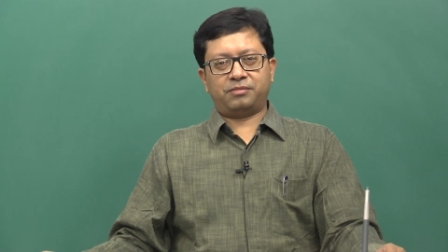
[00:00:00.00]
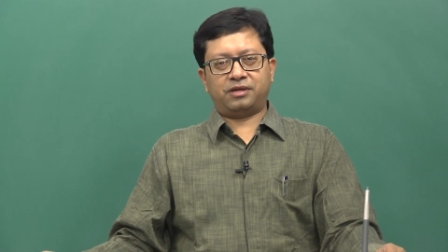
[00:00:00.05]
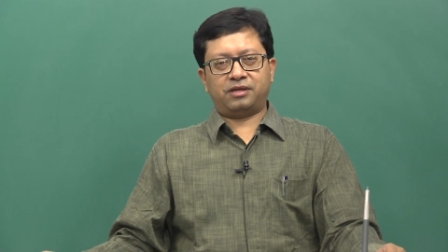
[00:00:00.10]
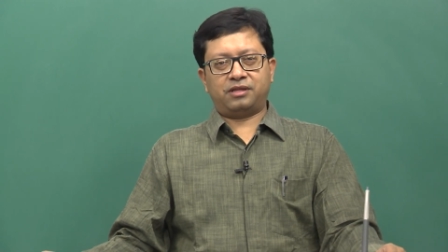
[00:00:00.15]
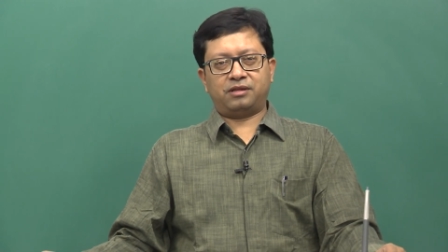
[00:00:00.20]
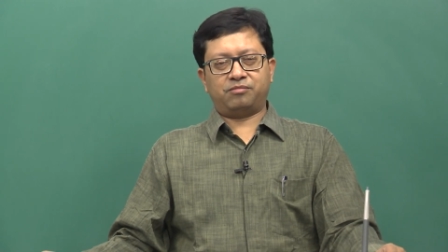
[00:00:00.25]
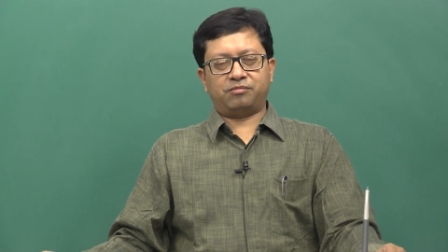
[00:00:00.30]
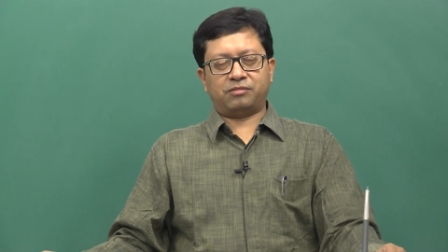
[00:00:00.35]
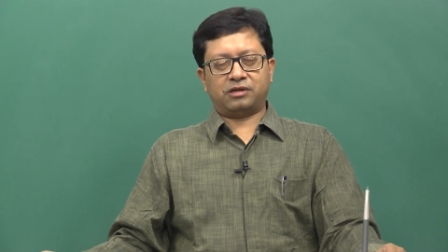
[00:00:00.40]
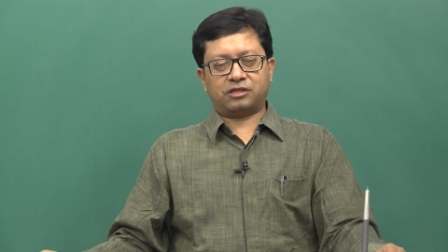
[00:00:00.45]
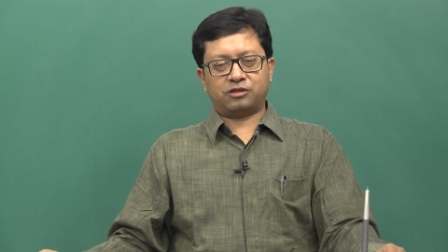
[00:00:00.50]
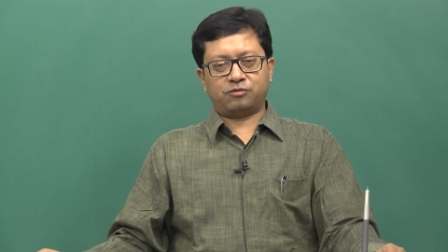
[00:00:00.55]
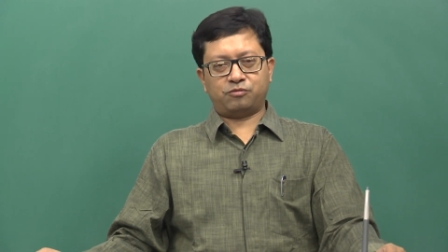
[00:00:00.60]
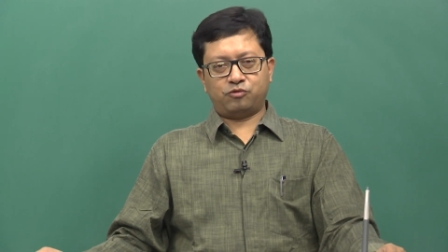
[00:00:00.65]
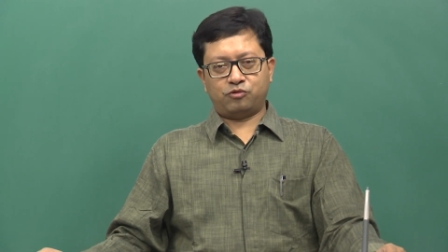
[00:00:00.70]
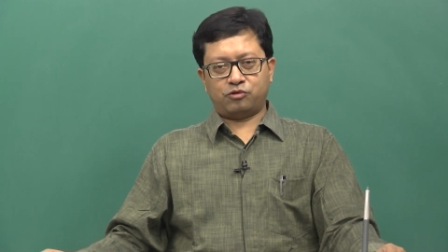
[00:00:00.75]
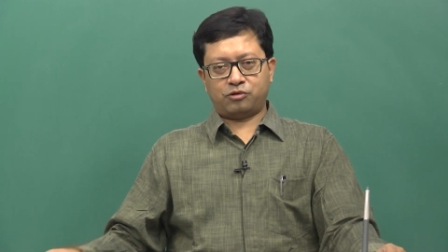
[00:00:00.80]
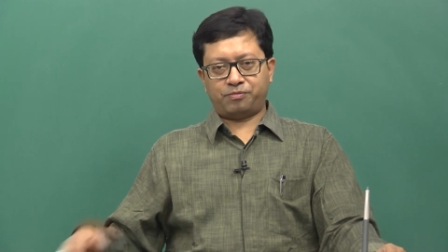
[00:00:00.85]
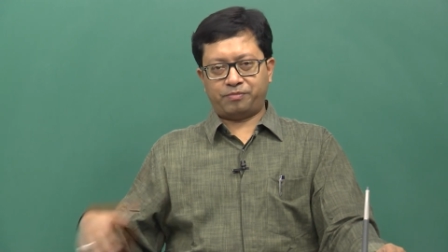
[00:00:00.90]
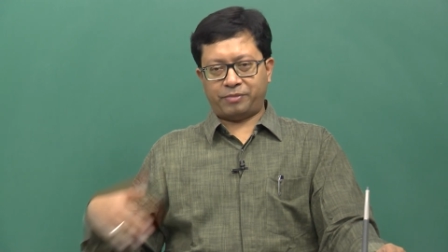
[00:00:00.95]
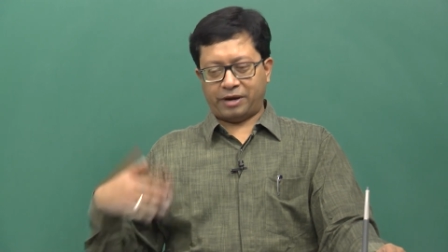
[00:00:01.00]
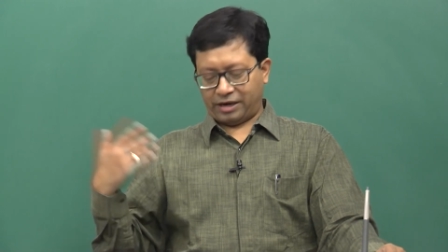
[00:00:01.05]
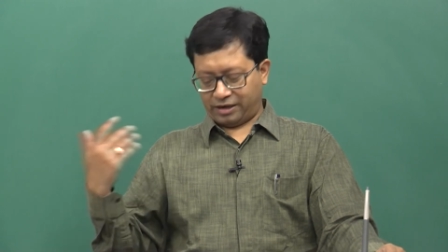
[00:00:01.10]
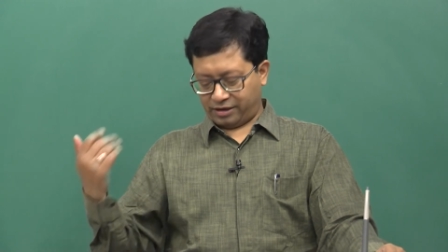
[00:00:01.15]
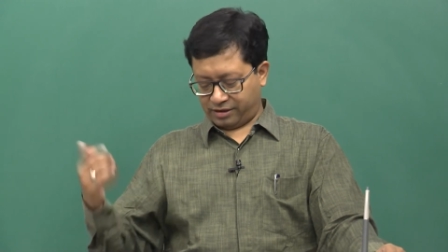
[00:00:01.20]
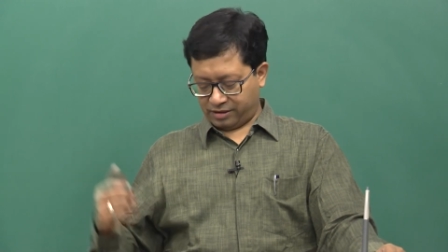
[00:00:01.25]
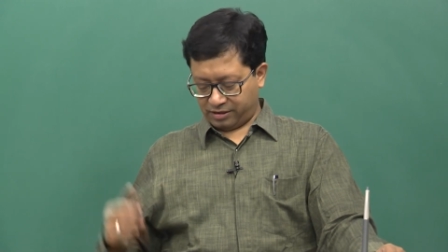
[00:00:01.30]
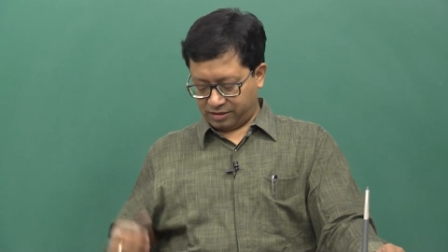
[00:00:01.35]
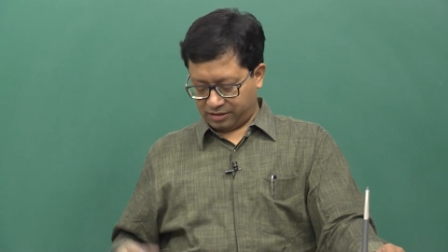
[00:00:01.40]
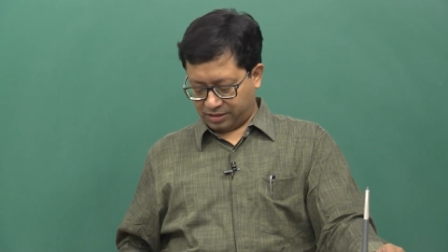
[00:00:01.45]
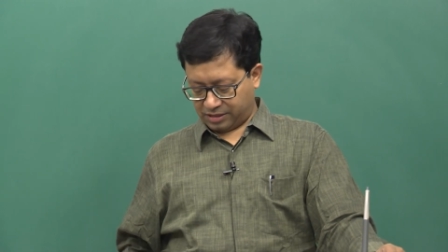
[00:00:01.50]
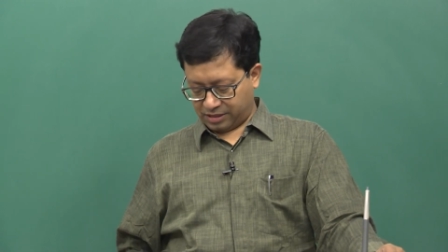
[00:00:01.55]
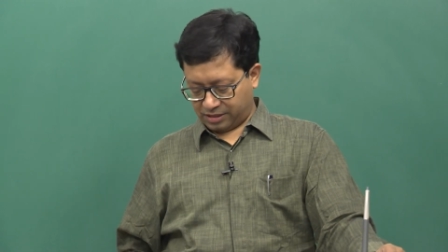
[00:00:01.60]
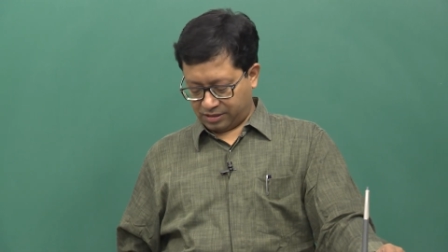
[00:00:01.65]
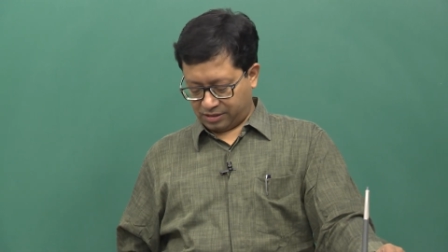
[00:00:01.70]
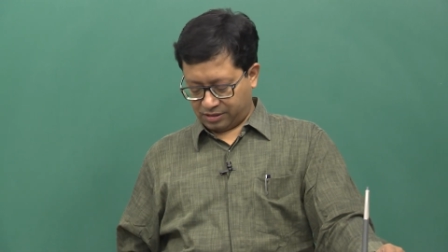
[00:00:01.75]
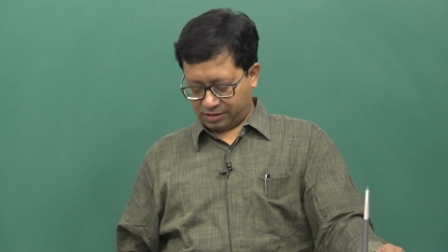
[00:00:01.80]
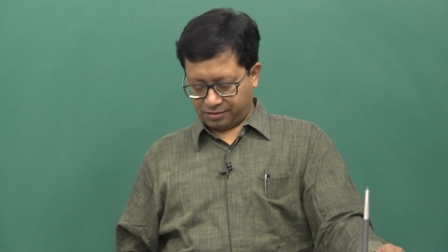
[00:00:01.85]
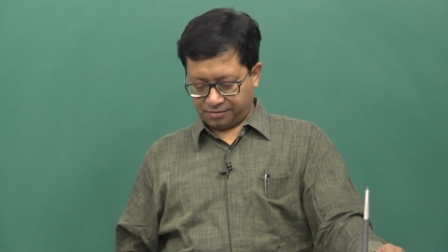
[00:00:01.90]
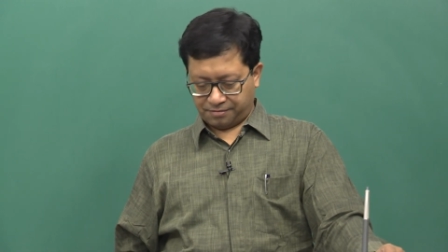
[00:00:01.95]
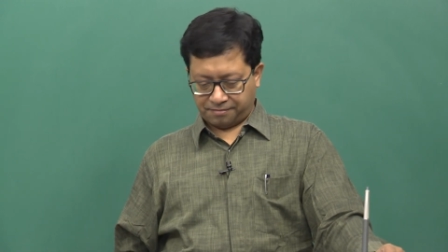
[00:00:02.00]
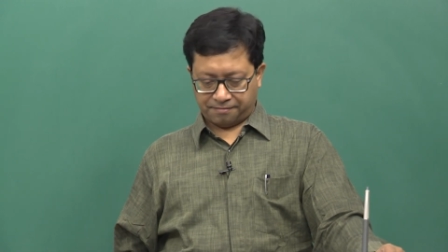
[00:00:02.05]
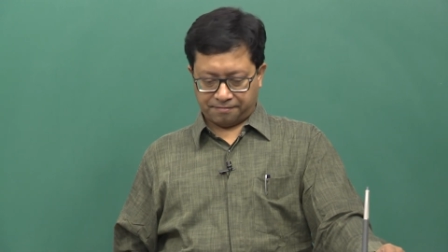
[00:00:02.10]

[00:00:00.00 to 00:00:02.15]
in much more practical sense.